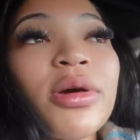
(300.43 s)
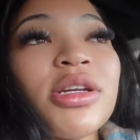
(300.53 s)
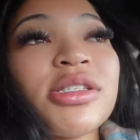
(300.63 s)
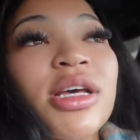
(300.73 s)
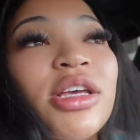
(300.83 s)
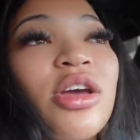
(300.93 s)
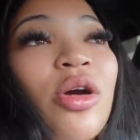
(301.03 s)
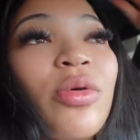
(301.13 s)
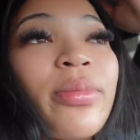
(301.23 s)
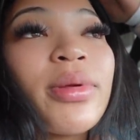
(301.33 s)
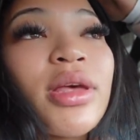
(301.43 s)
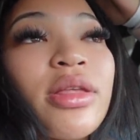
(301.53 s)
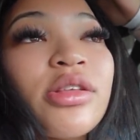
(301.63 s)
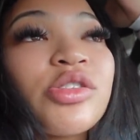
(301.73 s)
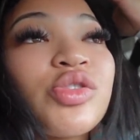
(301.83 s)
gonna take y'all with me
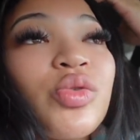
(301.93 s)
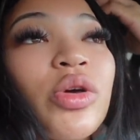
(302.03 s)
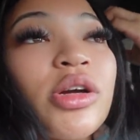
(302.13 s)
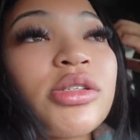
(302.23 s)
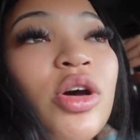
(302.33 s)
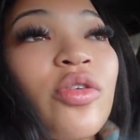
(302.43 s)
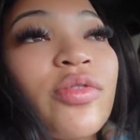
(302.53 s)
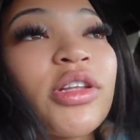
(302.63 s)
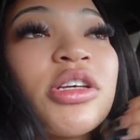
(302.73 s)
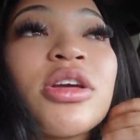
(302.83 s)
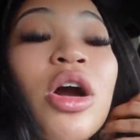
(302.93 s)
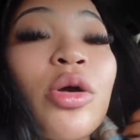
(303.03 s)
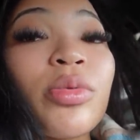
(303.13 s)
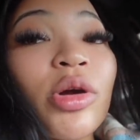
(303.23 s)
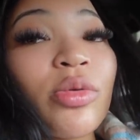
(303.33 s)
in the stores hopefully
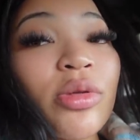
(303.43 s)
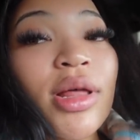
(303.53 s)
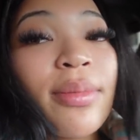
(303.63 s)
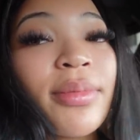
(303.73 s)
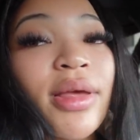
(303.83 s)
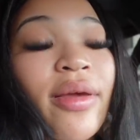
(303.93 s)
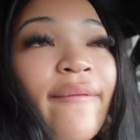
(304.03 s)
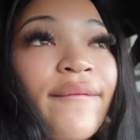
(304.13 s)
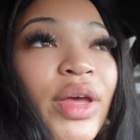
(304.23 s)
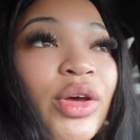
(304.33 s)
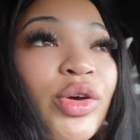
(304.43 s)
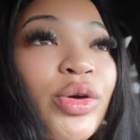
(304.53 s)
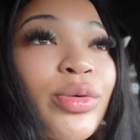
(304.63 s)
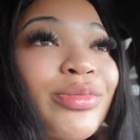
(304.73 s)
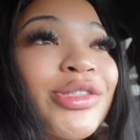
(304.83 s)
homegirl will let me
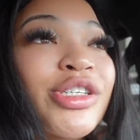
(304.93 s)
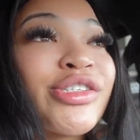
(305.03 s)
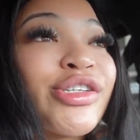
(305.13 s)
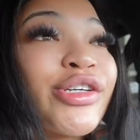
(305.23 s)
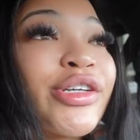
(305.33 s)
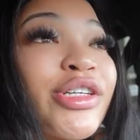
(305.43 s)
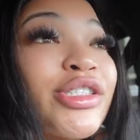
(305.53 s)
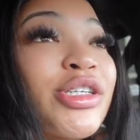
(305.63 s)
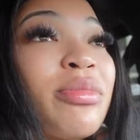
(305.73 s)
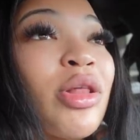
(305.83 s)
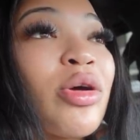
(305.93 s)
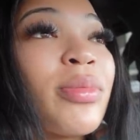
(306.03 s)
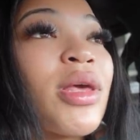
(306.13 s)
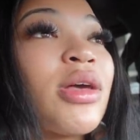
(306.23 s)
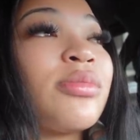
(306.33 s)
film she should she
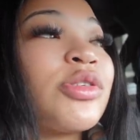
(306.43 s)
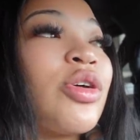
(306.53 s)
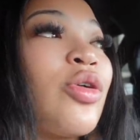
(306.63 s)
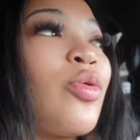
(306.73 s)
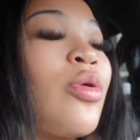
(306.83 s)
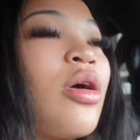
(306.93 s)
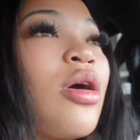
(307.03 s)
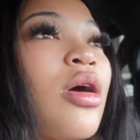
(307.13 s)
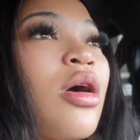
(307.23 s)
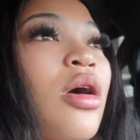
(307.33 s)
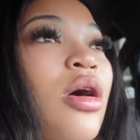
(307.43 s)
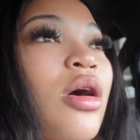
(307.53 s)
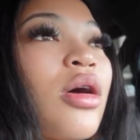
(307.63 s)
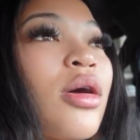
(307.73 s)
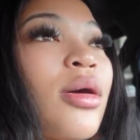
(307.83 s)
blowing me up so
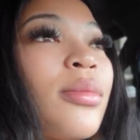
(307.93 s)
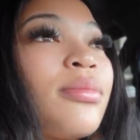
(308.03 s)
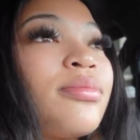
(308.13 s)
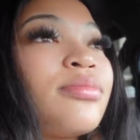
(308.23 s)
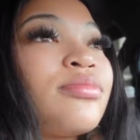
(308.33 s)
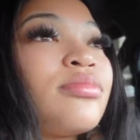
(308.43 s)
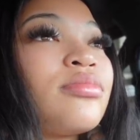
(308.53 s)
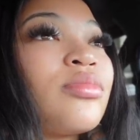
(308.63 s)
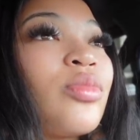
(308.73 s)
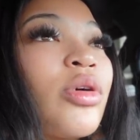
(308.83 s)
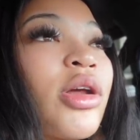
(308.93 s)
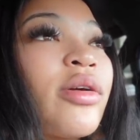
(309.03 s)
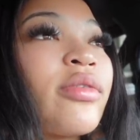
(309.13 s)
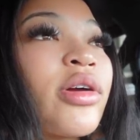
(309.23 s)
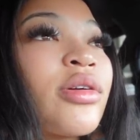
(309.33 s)
um
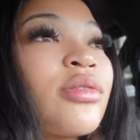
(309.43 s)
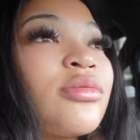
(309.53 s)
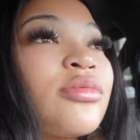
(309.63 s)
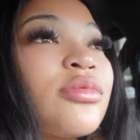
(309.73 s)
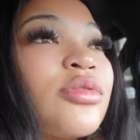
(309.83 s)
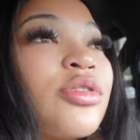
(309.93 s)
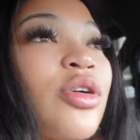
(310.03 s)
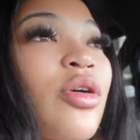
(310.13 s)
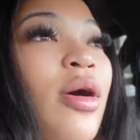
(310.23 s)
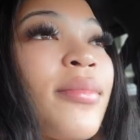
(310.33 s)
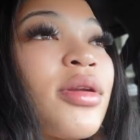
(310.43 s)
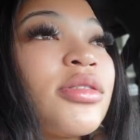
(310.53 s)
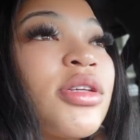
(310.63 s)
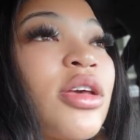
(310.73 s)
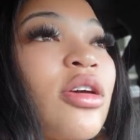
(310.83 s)
whatever so i'm gonna
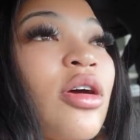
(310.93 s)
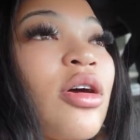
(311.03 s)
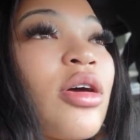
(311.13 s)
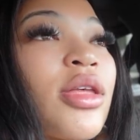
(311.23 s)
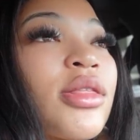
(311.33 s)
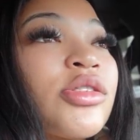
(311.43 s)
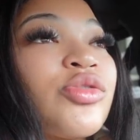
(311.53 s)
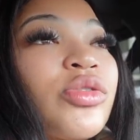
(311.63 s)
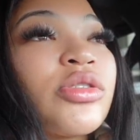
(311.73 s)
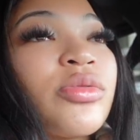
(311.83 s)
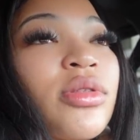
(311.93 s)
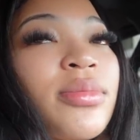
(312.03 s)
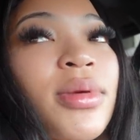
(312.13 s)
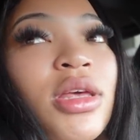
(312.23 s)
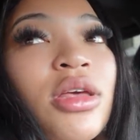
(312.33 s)
take y'all in the stores
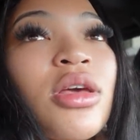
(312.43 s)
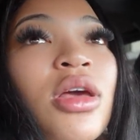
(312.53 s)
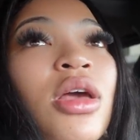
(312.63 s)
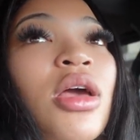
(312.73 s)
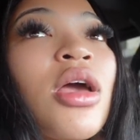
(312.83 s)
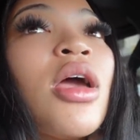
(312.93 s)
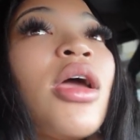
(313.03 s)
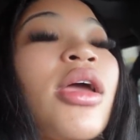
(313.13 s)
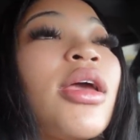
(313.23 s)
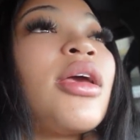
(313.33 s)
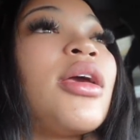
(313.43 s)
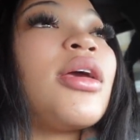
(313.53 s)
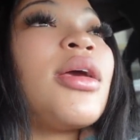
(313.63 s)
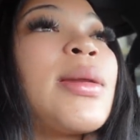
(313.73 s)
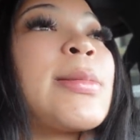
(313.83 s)
with me
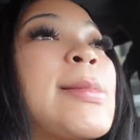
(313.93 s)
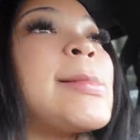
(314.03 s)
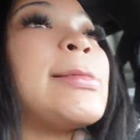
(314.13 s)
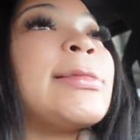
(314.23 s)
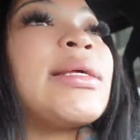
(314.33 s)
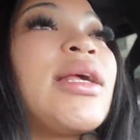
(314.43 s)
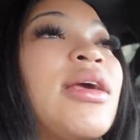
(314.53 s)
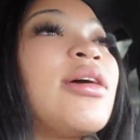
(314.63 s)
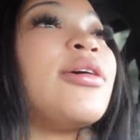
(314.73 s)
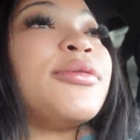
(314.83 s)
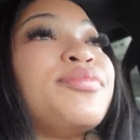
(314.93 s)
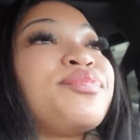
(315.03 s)
and yeah